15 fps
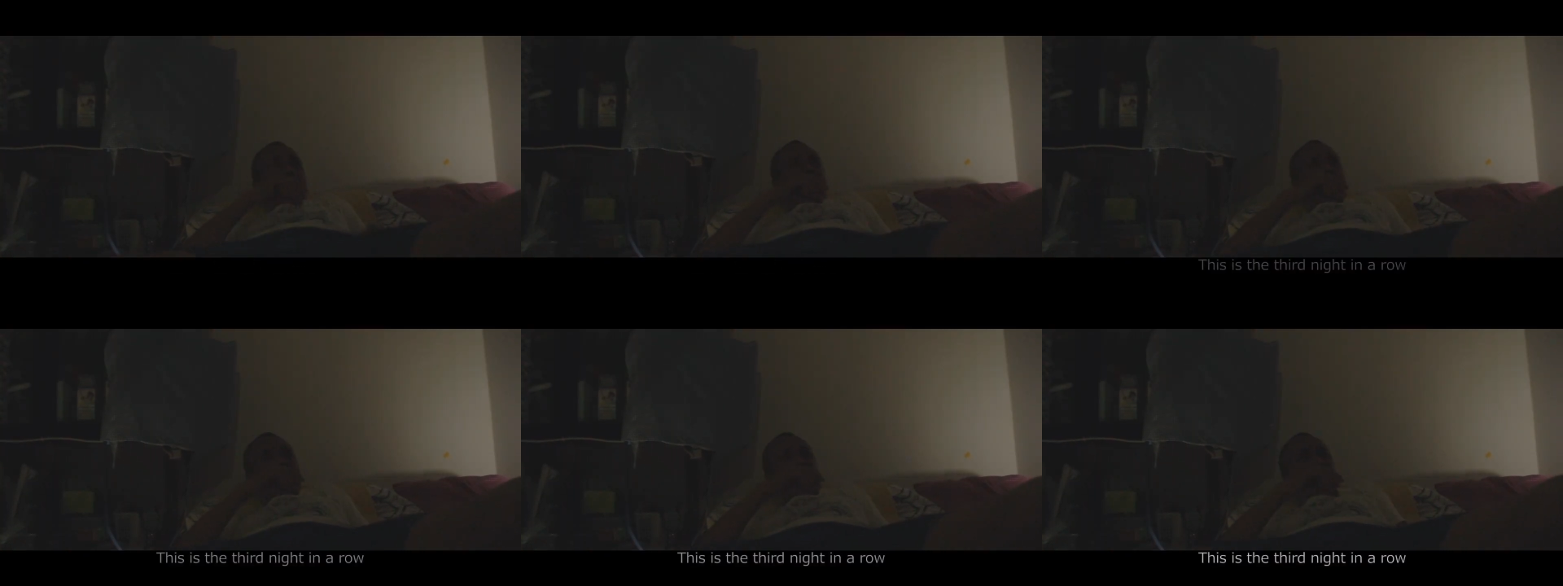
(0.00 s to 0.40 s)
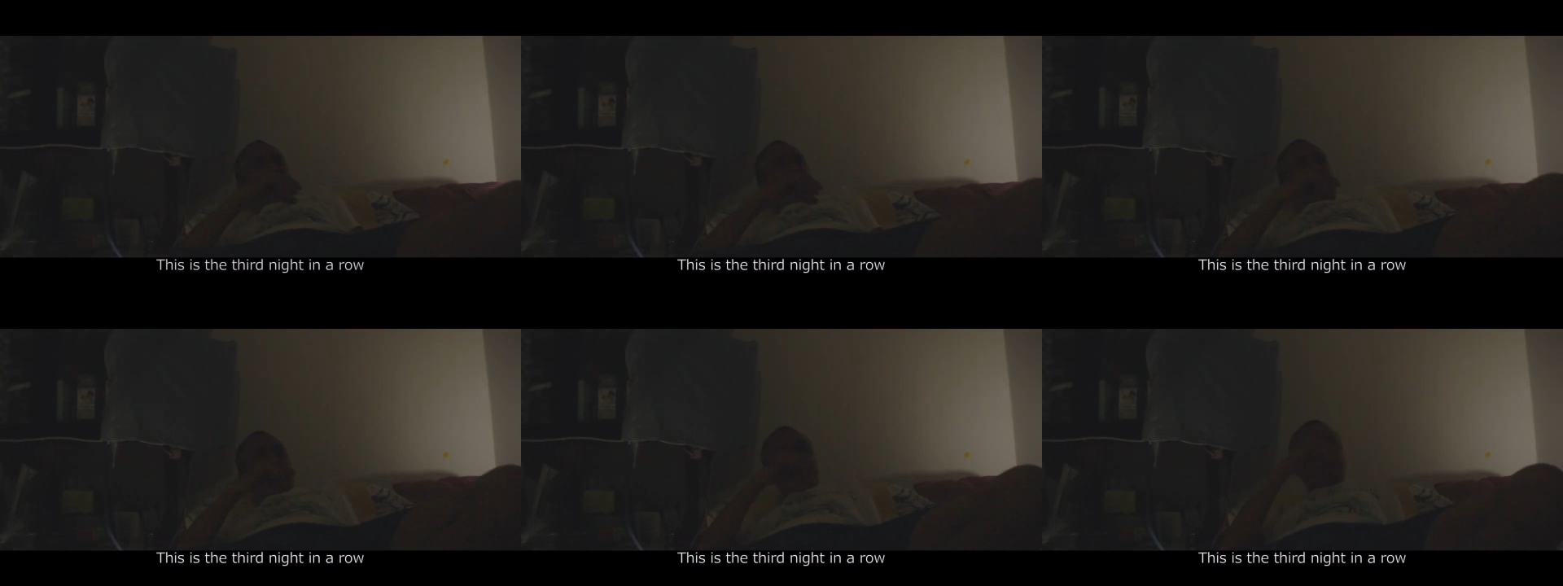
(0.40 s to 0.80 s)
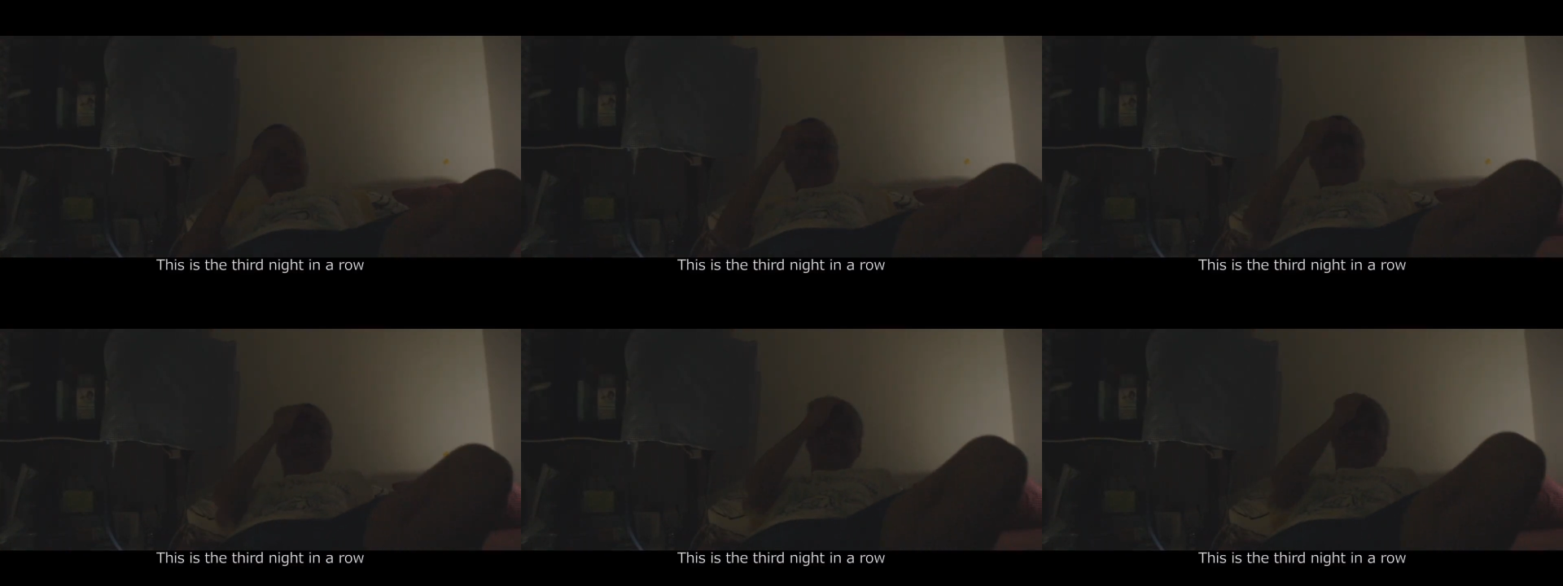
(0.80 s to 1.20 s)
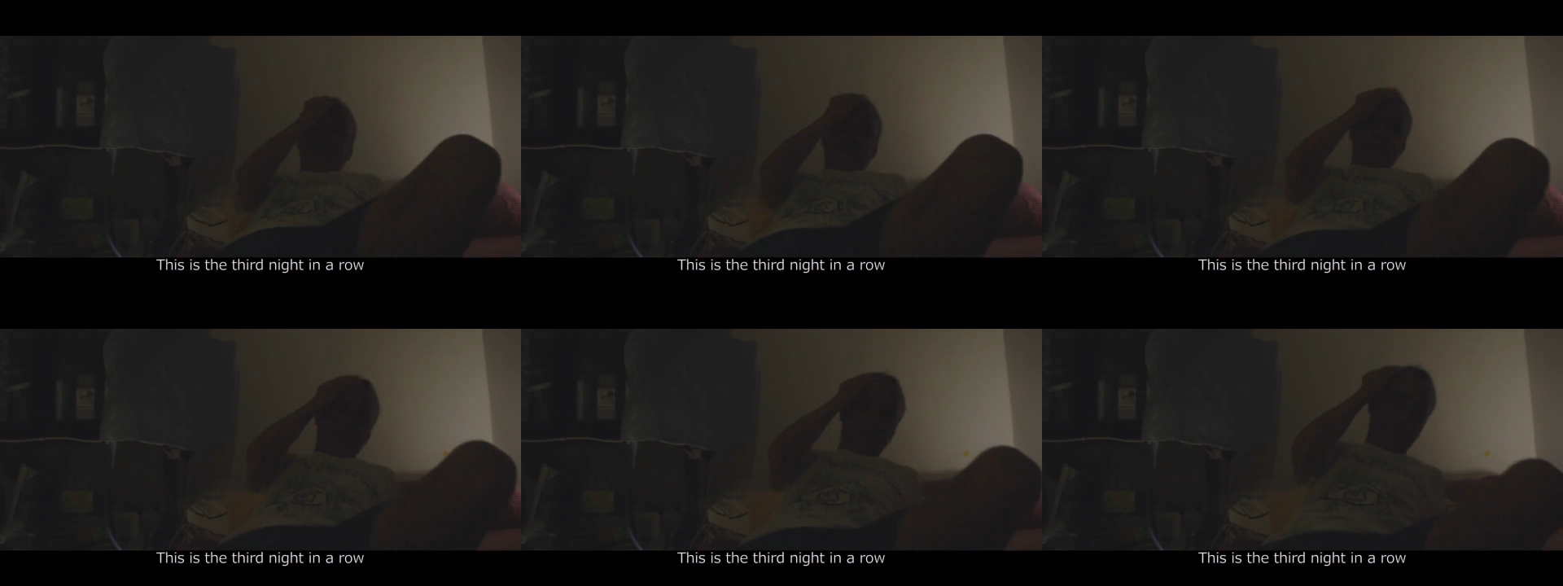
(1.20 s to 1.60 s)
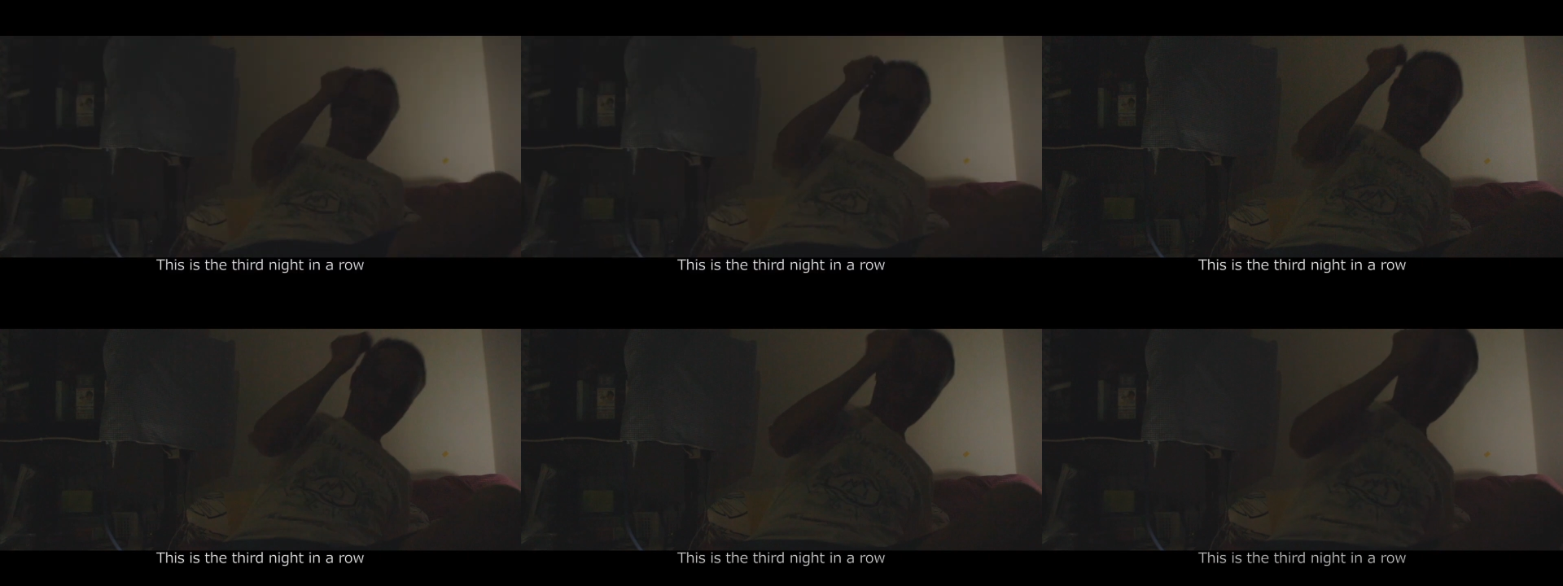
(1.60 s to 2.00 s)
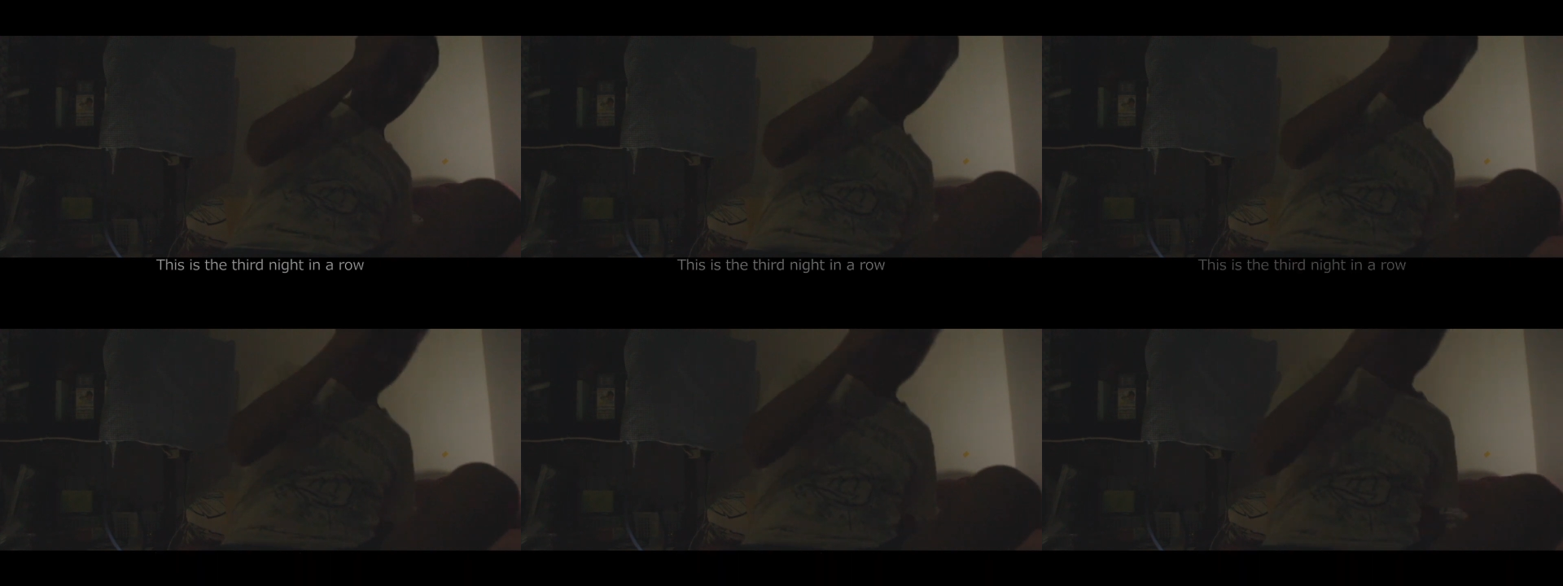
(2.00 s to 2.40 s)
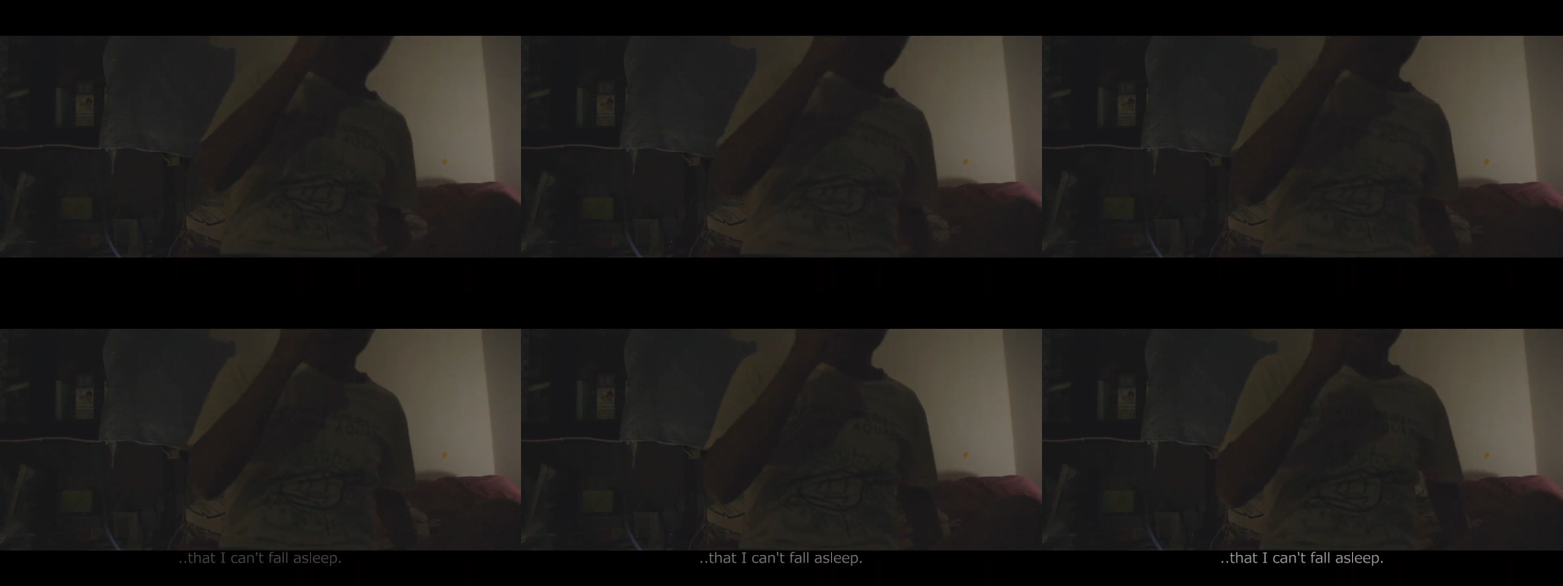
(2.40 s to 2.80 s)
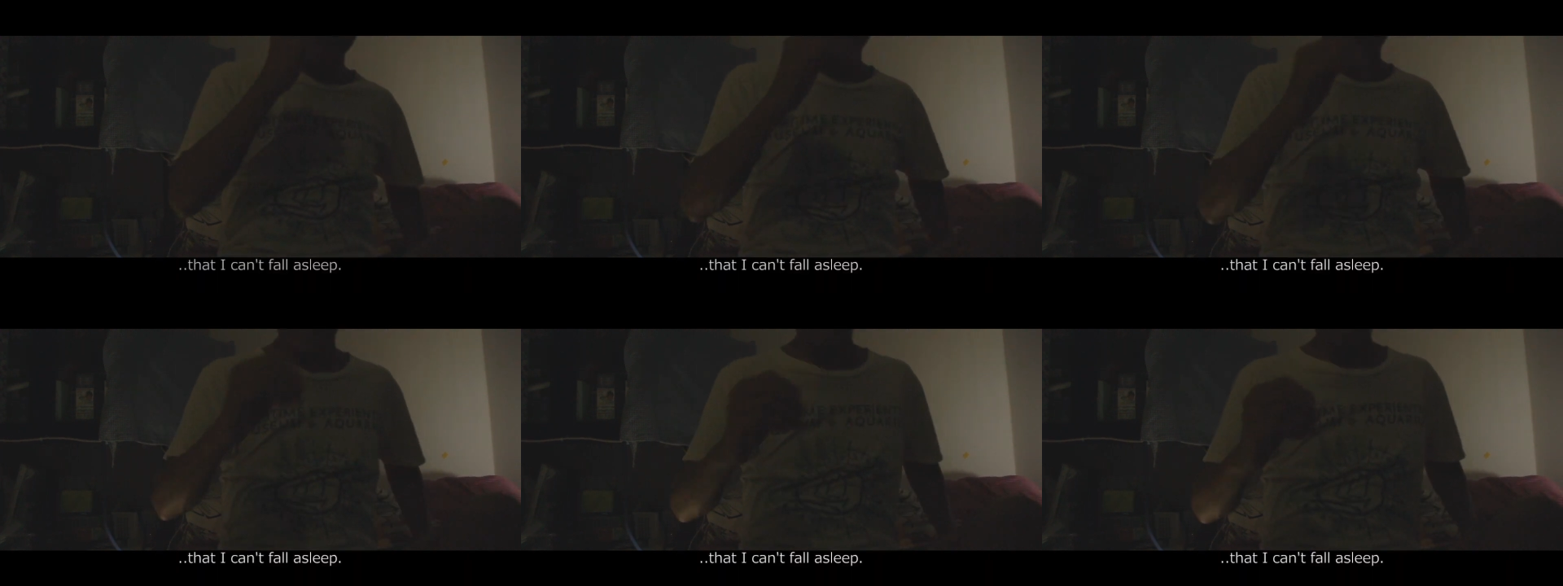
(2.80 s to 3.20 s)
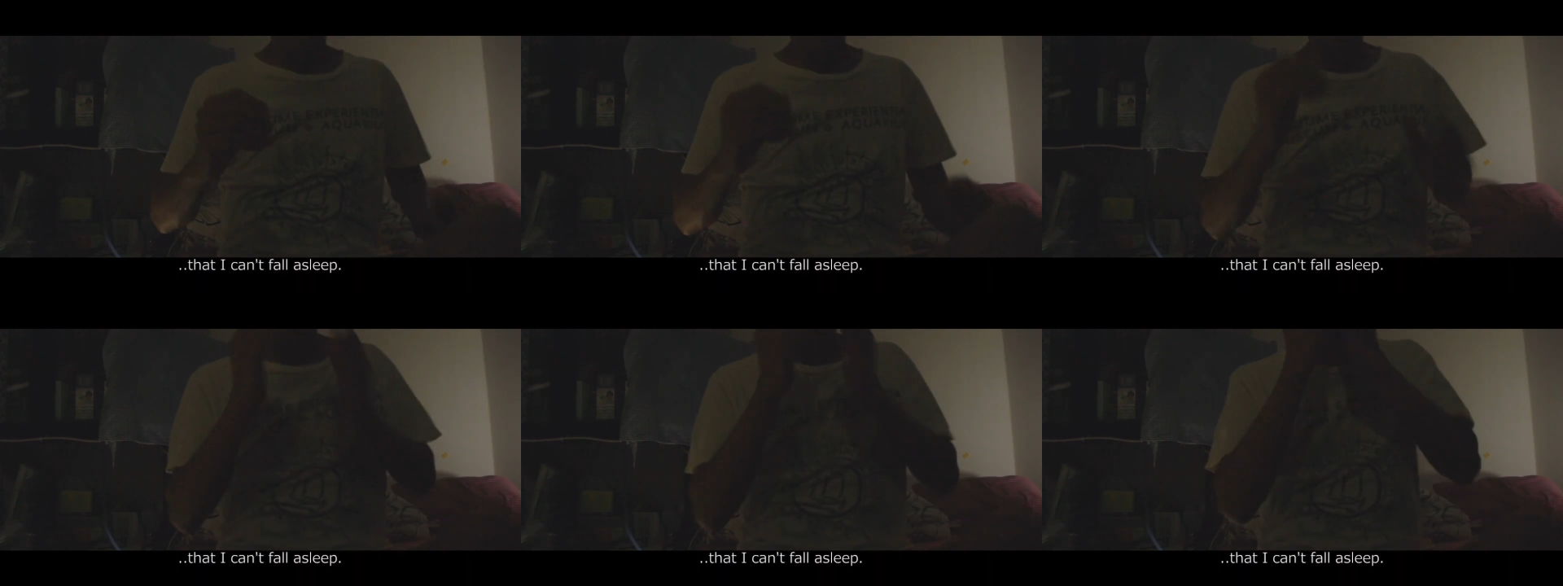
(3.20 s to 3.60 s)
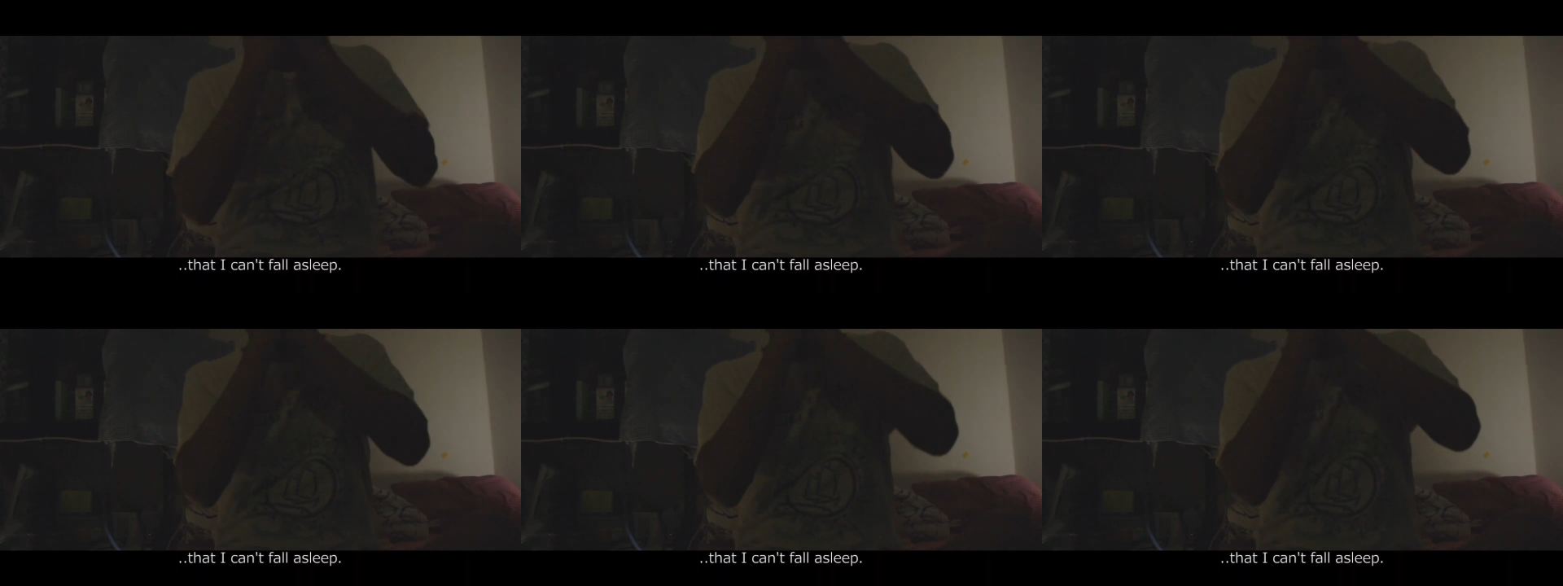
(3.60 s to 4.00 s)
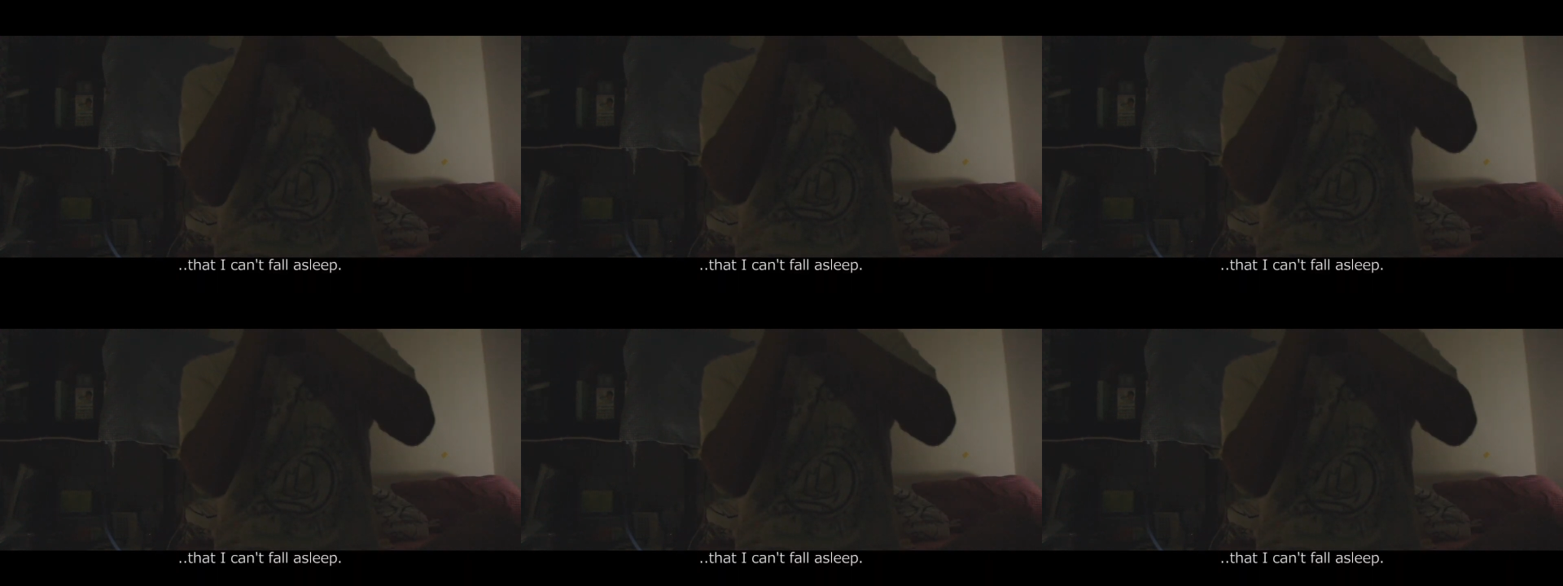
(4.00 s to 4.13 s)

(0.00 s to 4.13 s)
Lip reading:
[unreadable: no face in view]